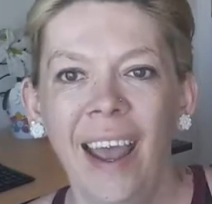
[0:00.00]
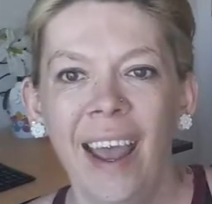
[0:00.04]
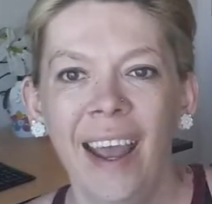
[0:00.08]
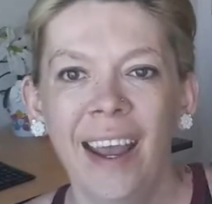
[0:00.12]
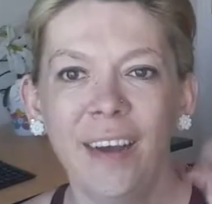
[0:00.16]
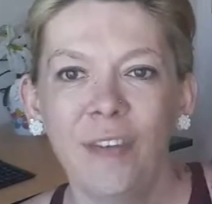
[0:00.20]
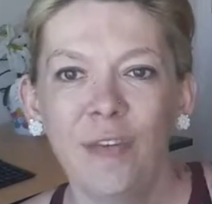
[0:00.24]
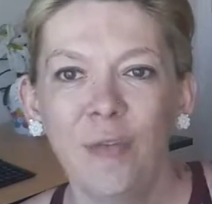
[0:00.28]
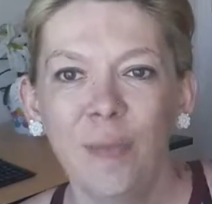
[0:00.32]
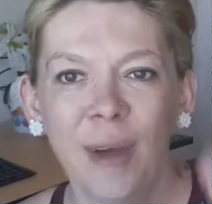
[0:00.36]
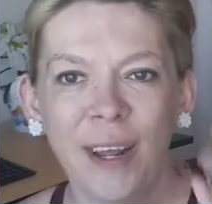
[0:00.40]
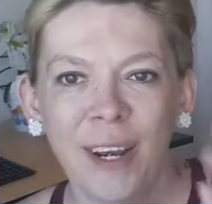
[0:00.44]

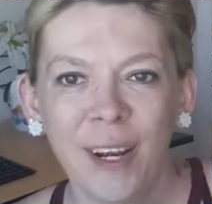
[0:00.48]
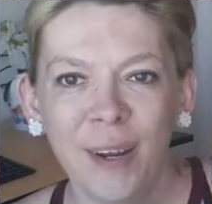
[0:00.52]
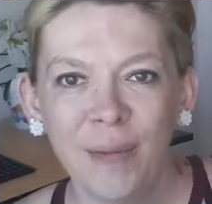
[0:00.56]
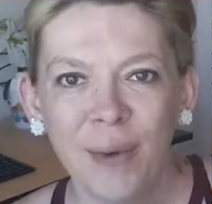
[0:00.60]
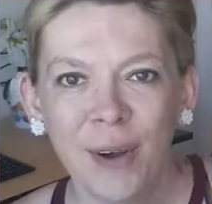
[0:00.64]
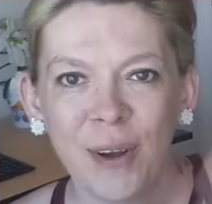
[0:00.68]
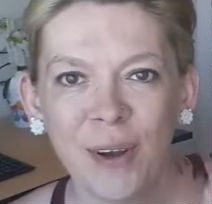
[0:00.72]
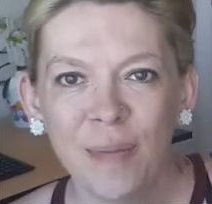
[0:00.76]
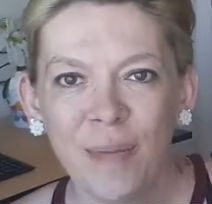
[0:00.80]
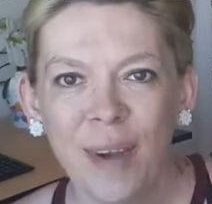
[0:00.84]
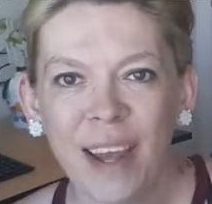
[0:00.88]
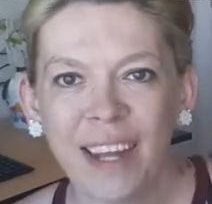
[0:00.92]
Hey everybody,
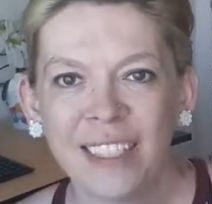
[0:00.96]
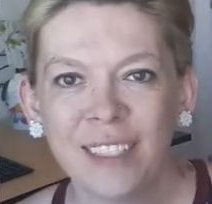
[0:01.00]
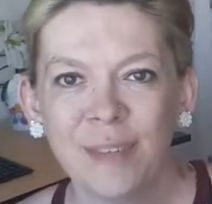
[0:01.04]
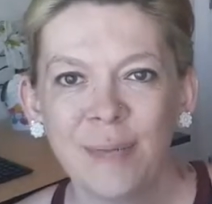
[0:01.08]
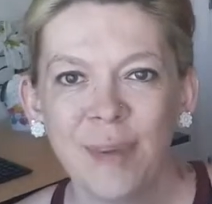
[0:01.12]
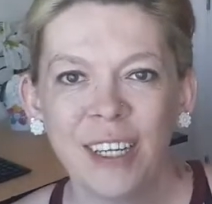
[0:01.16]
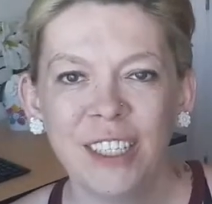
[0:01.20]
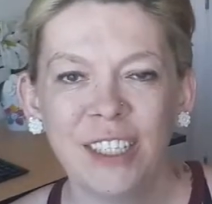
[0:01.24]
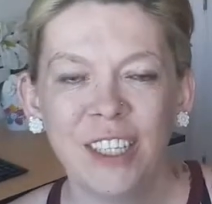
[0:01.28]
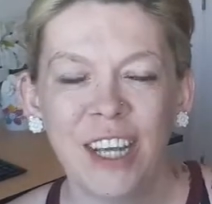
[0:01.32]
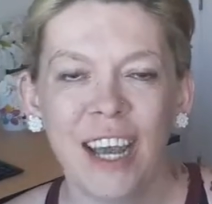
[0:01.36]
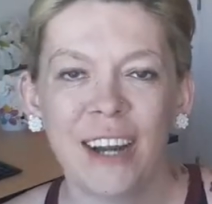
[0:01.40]
welcome back to
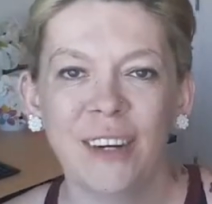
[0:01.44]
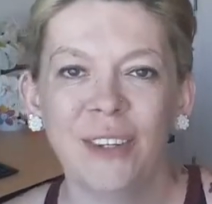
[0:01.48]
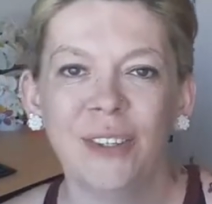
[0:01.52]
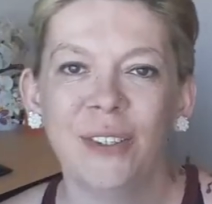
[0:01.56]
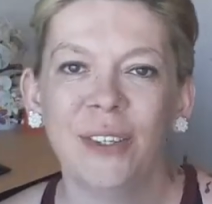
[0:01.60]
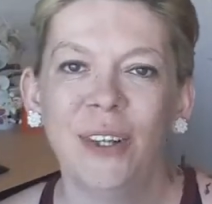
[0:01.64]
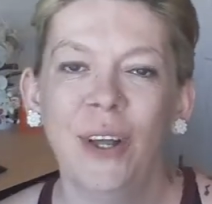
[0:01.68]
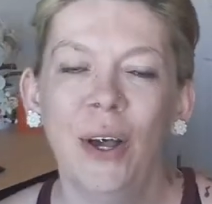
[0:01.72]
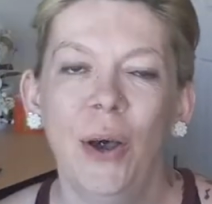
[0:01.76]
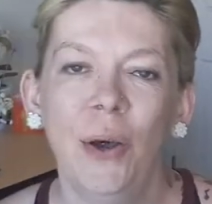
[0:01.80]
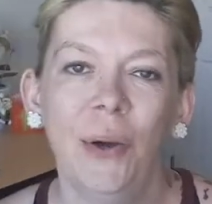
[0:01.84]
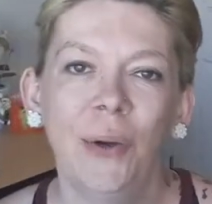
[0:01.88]
my
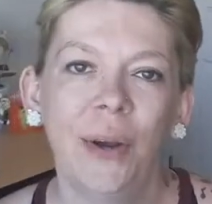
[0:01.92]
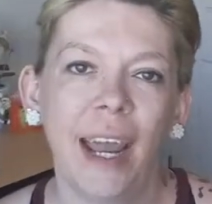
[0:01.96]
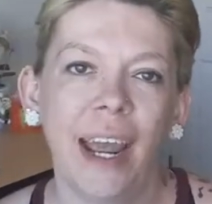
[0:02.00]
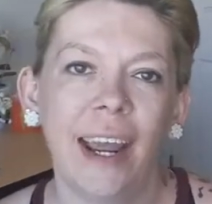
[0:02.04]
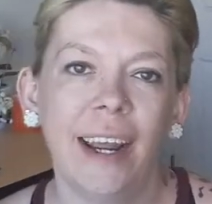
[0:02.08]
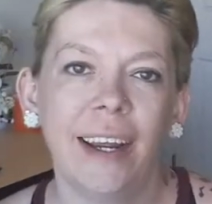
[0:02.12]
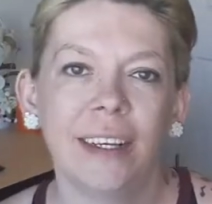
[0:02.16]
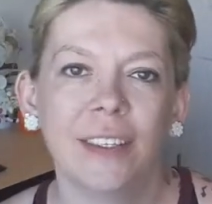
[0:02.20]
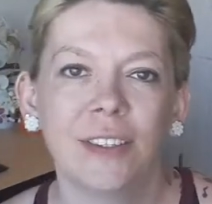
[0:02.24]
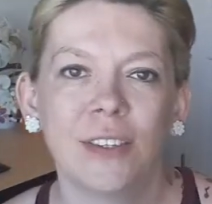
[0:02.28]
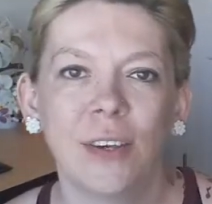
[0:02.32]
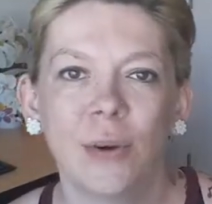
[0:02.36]
channel.
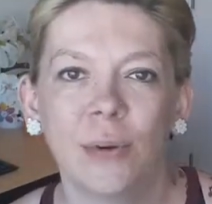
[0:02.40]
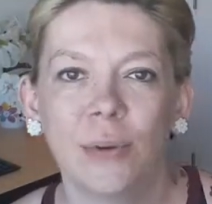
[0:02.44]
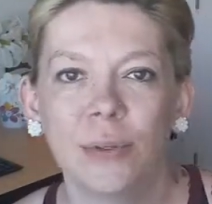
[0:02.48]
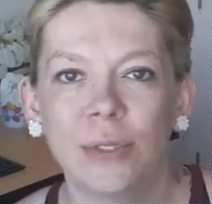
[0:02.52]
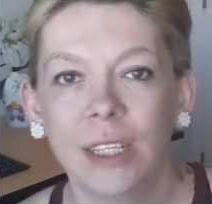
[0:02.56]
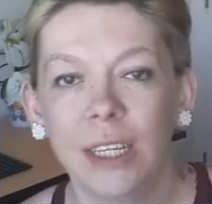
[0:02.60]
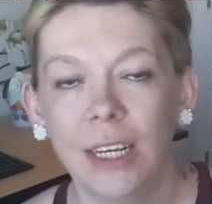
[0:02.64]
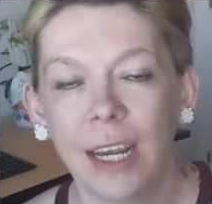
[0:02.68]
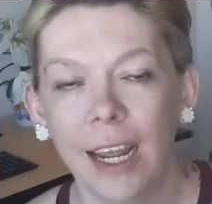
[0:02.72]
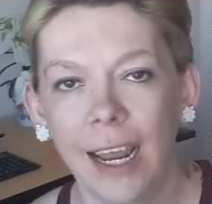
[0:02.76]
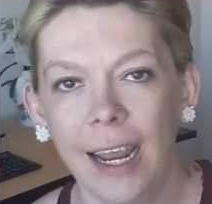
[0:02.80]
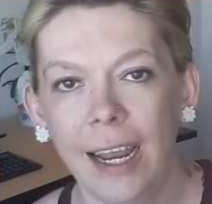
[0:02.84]
Okay, so
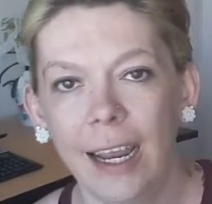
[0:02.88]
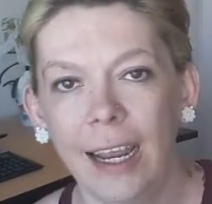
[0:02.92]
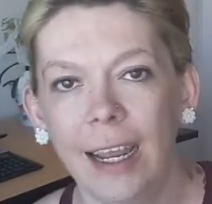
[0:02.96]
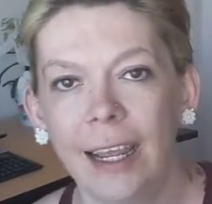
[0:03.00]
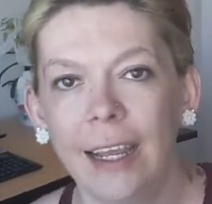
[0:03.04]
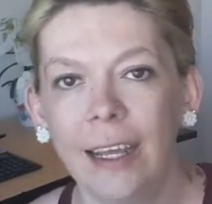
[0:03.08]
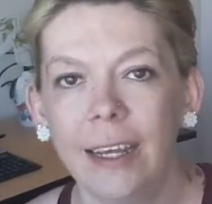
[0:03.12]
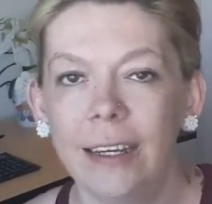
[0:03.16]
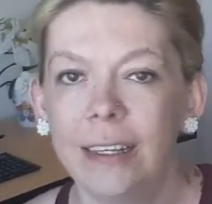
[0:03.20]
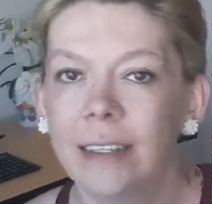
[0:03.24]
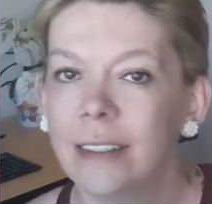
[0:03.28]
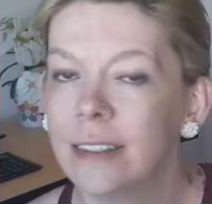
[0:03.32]
today
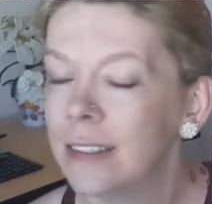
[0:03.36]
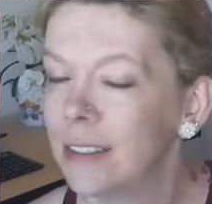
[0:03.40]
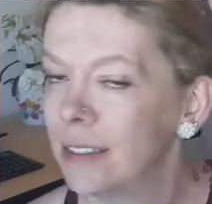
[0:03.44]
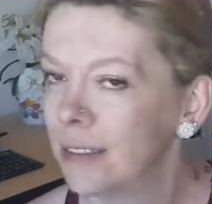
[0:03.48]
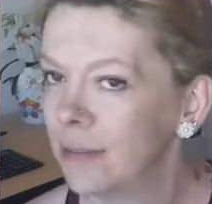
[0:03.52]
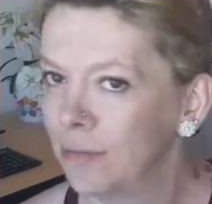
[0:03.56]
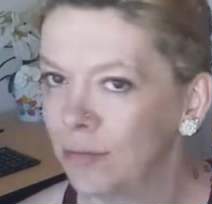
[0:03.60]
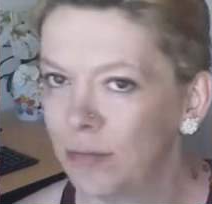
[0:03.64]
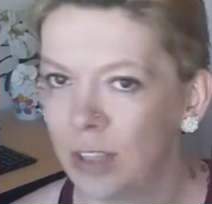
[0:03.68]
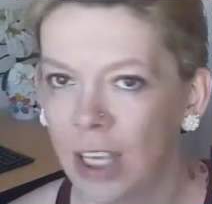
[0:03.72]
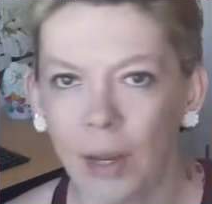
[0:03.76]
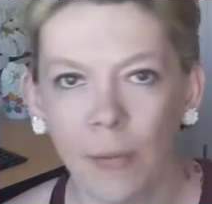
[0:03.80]

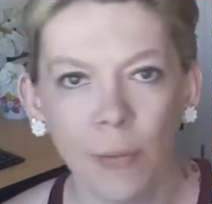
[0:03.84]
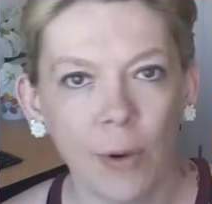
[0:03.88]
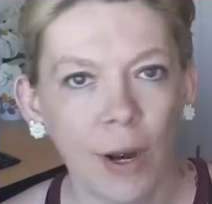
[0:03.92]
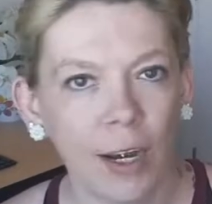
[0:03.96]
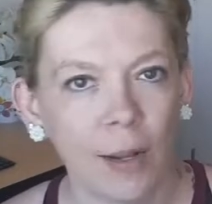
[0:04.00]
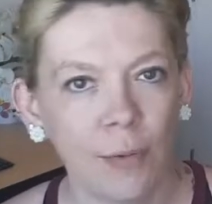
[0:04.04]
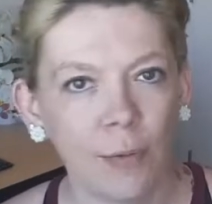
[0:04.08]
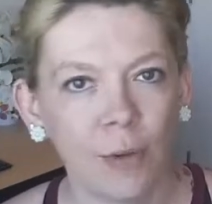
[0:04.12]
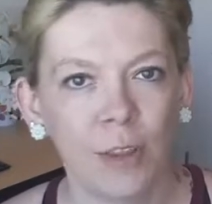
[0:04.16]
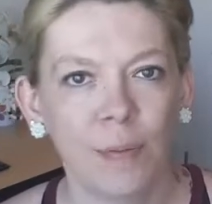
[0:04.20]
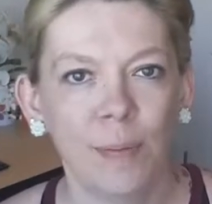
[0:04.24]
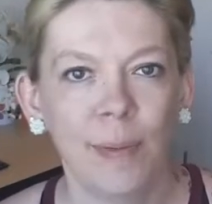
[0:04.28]
is Get
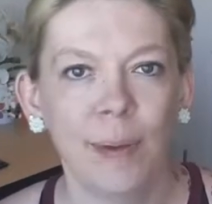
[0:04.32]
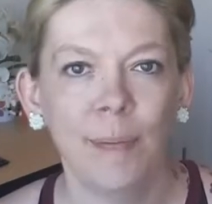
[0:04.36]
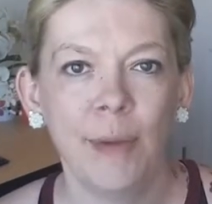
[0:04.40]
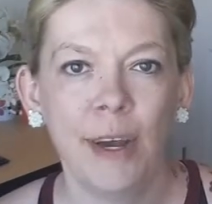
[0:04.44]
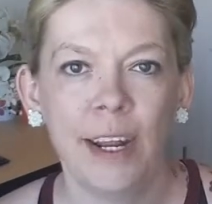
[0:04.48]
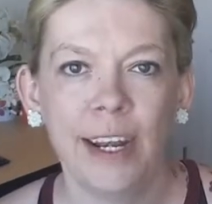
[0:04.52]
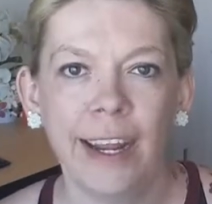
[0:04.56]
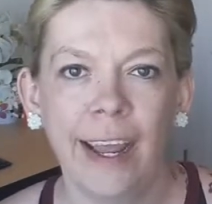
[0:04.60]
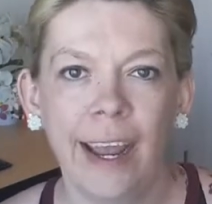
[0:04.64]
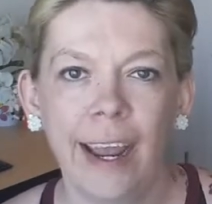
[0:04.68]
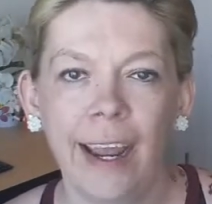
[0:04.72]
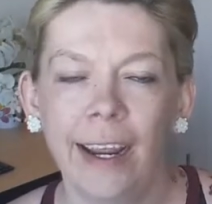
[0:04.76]
Ready With Me
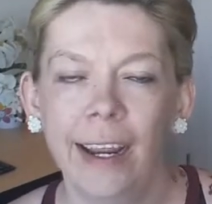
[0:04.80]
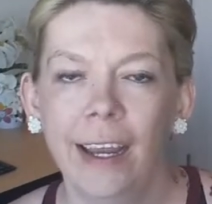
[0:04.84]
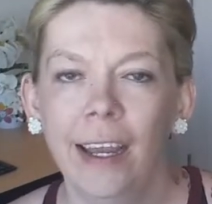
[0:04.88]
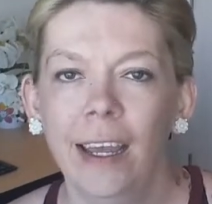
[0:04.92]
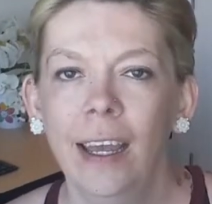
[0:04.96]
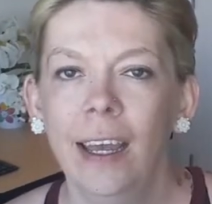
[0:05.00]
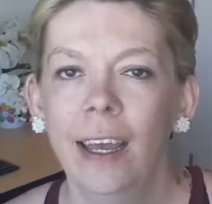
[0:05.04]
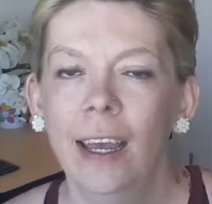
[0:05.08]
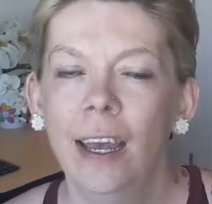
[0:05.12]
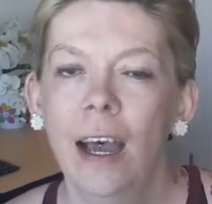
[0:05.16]
Monday.